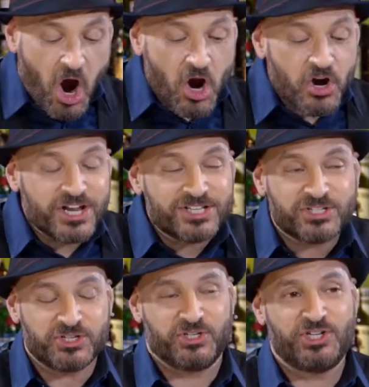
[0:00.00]

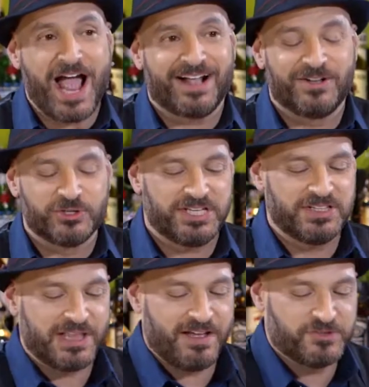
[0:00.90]
Ernest
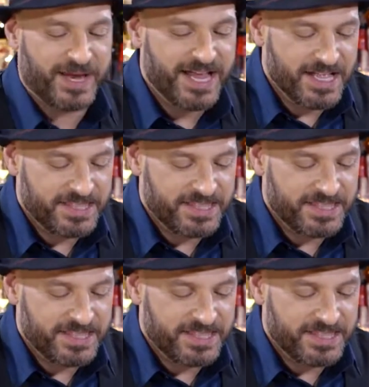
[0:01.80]
Shackleton Loves Me